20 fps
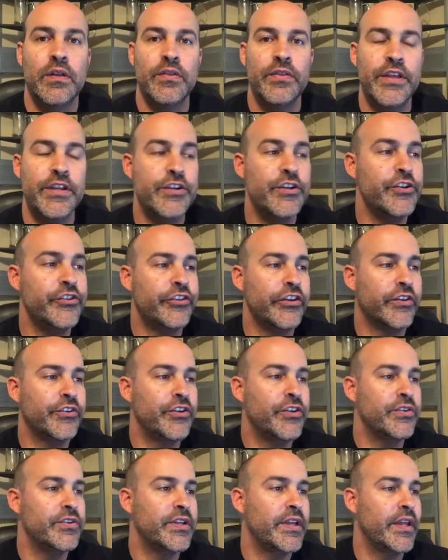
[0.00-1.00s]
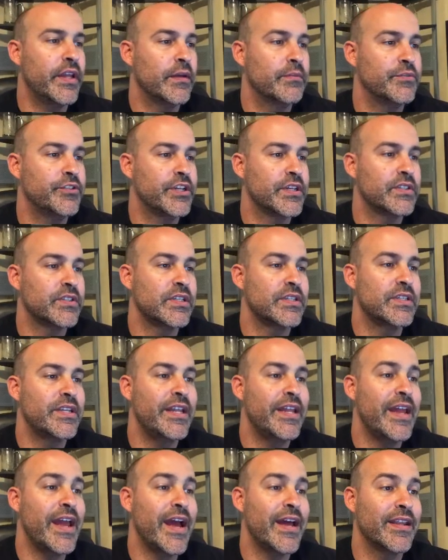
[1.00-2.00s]
then you shall do to him just as
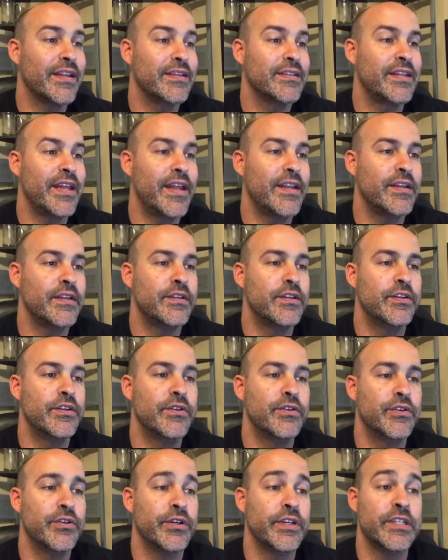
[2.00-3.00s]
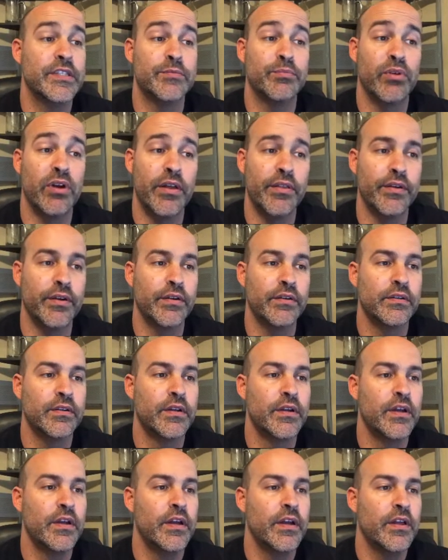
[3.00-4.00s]
he had intended to do to his brother.
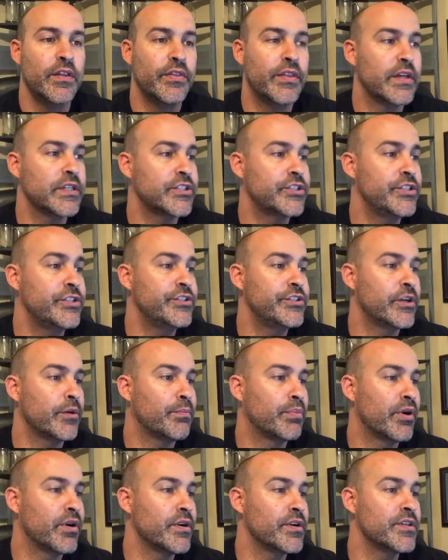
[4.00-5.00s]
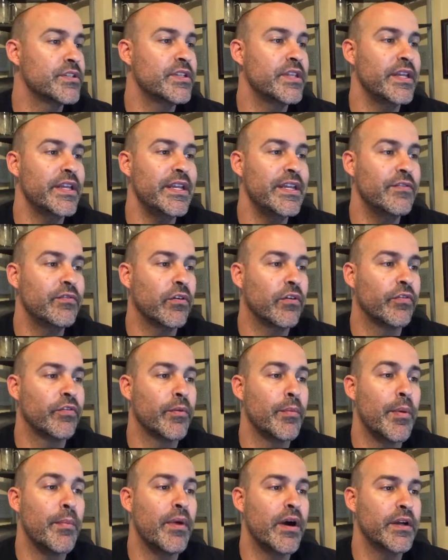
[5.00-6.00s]
Thus you shall purge the evil
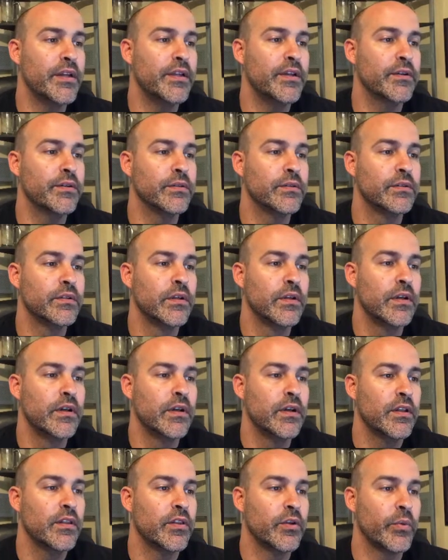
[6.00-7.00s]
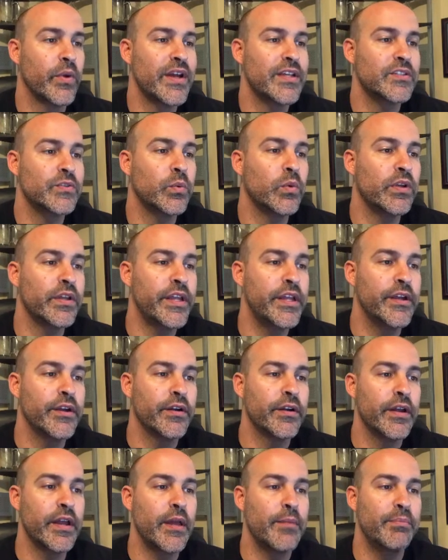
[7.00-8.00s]
from among you. The rest will
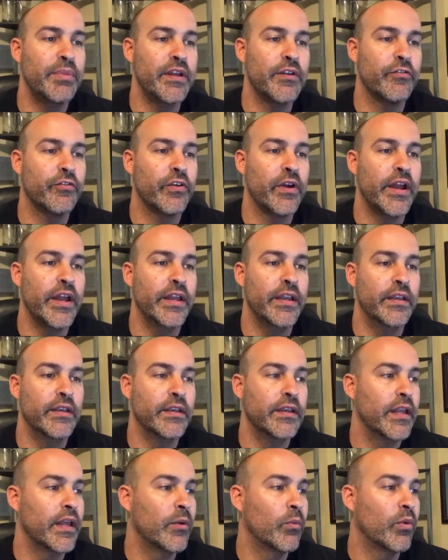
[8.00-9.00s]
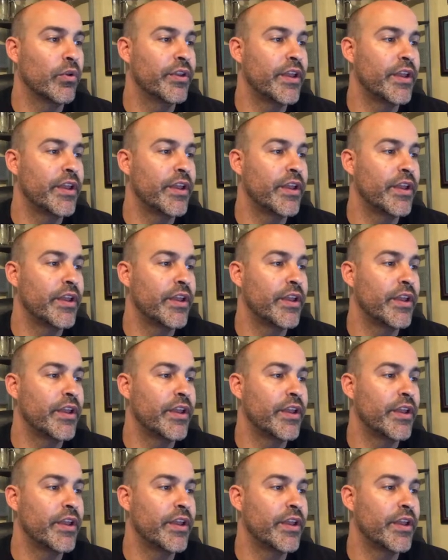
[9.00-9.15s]
hear and be afraid, and will